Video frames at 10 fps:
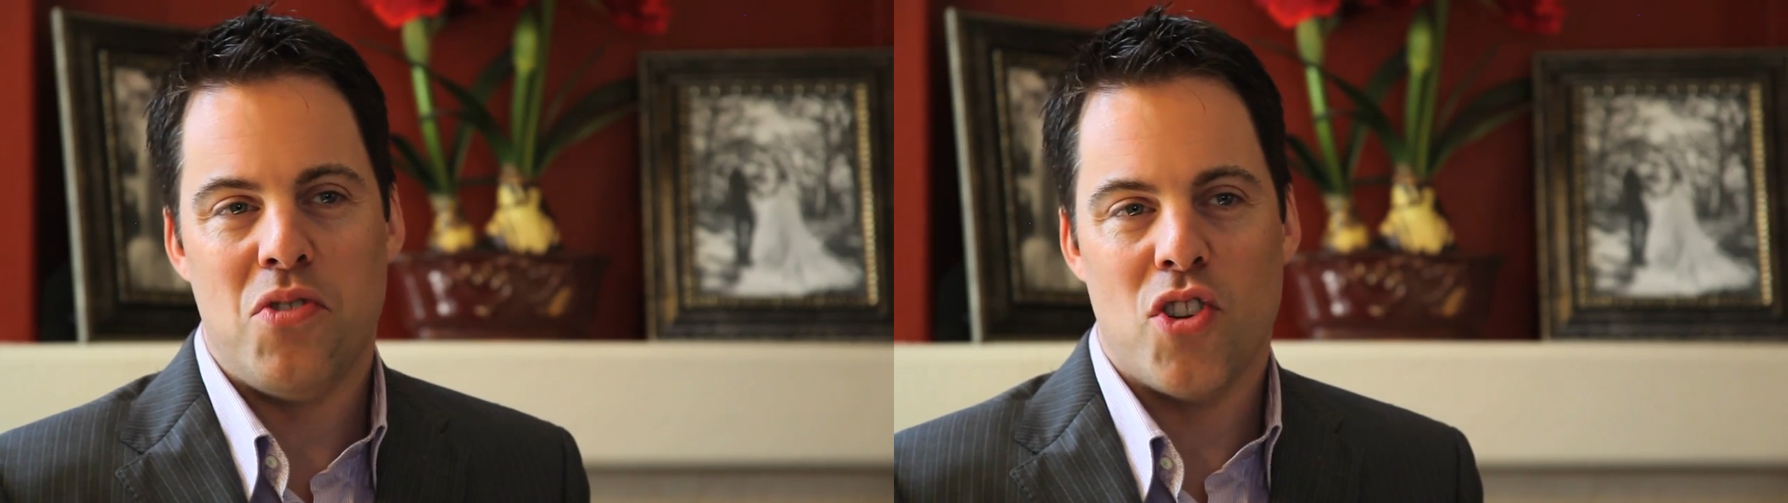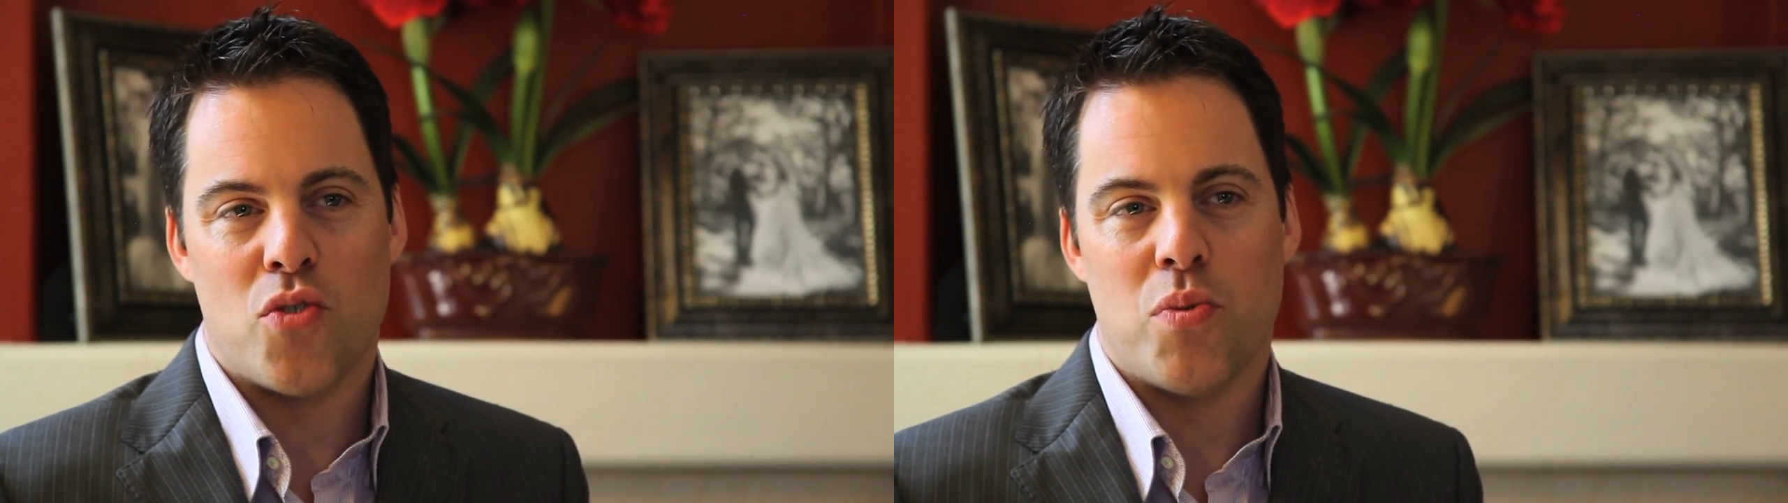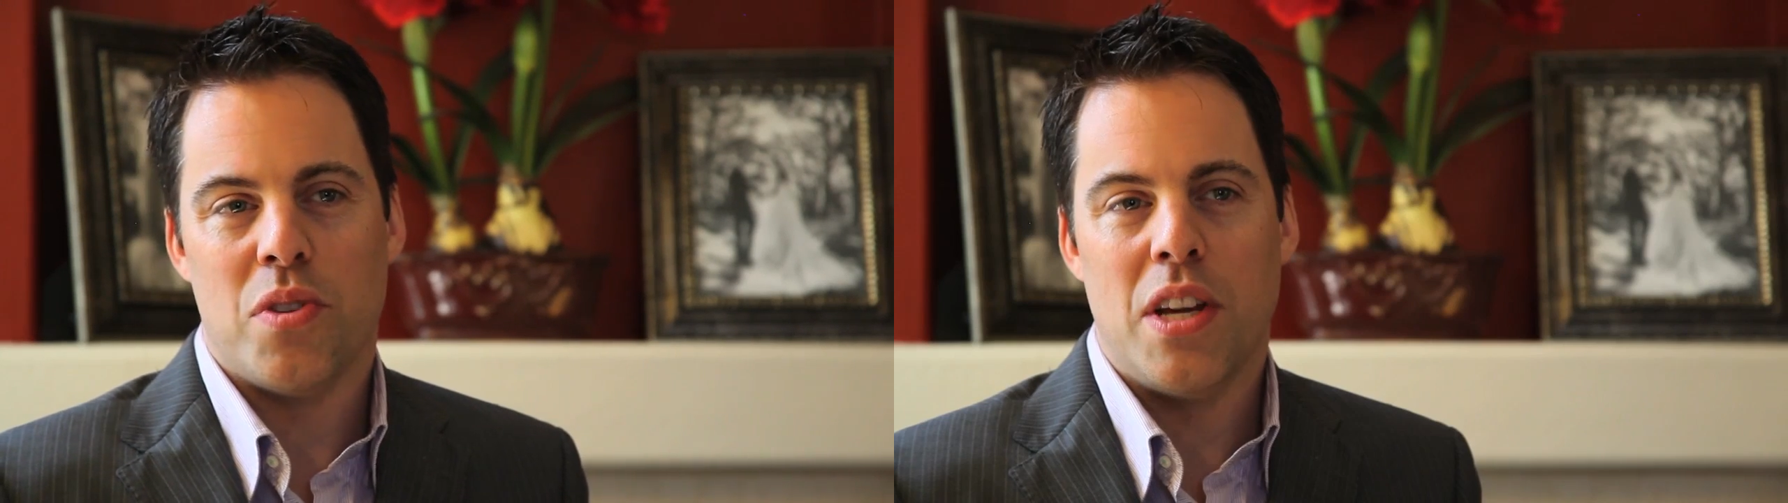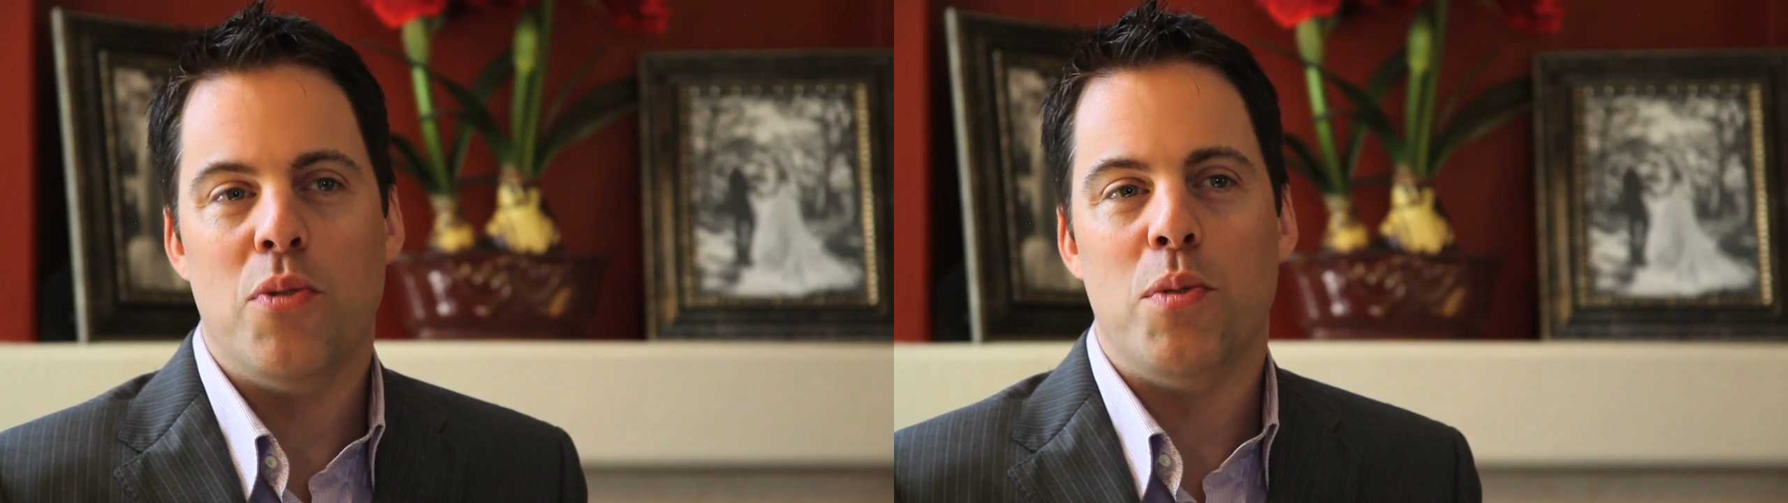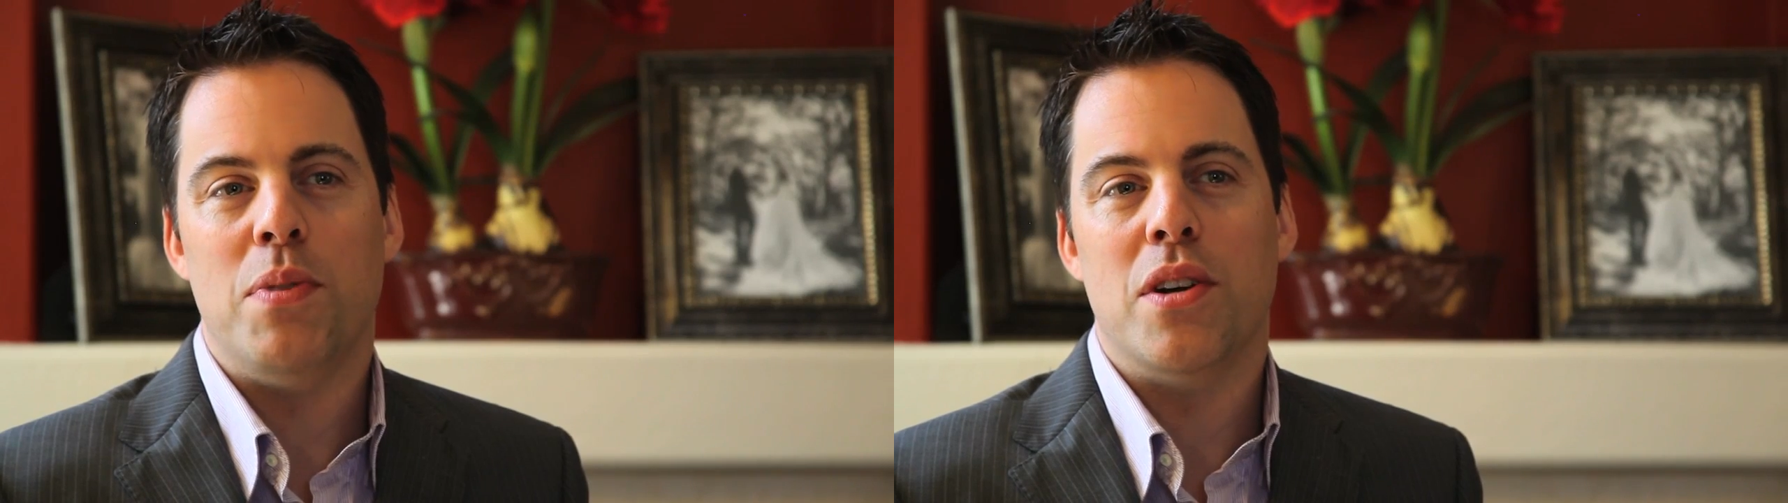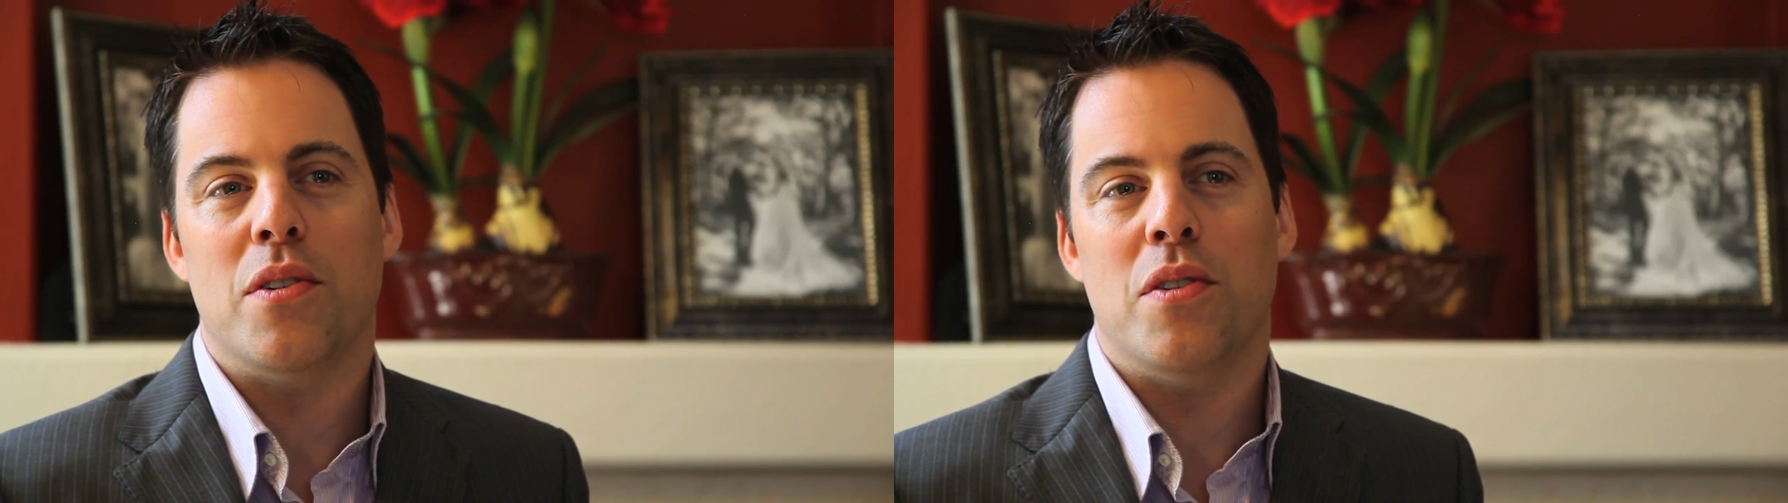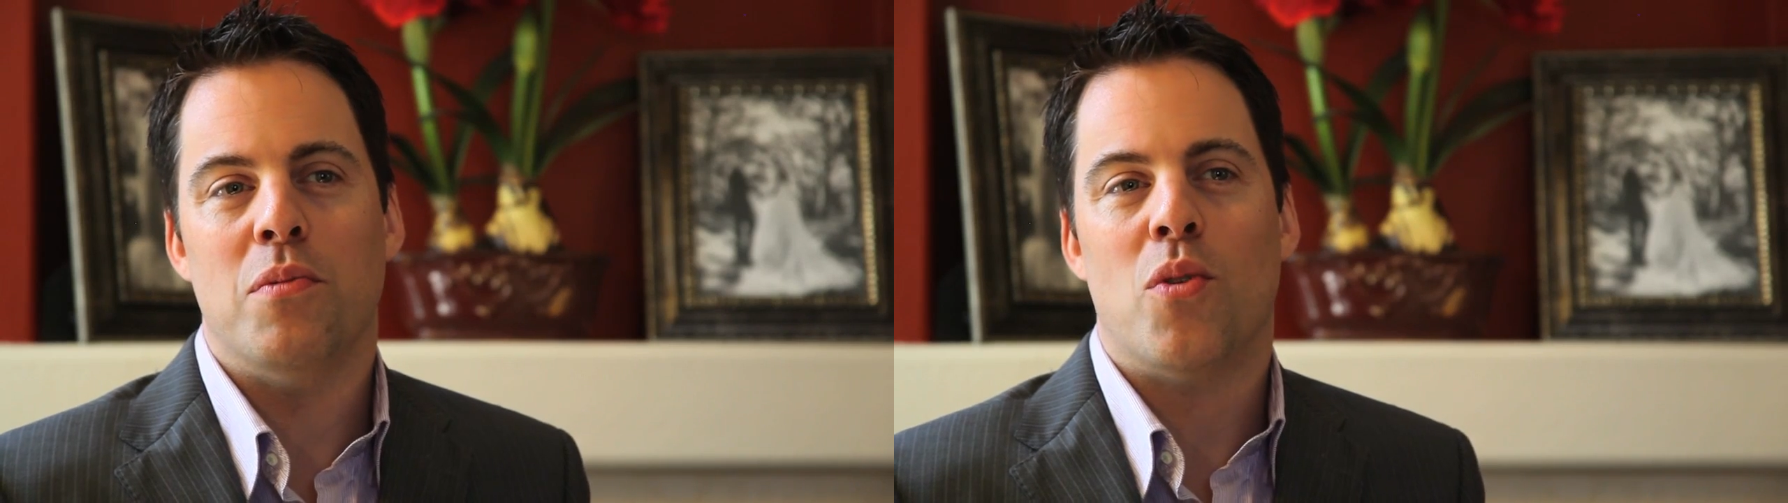just would, it would be a,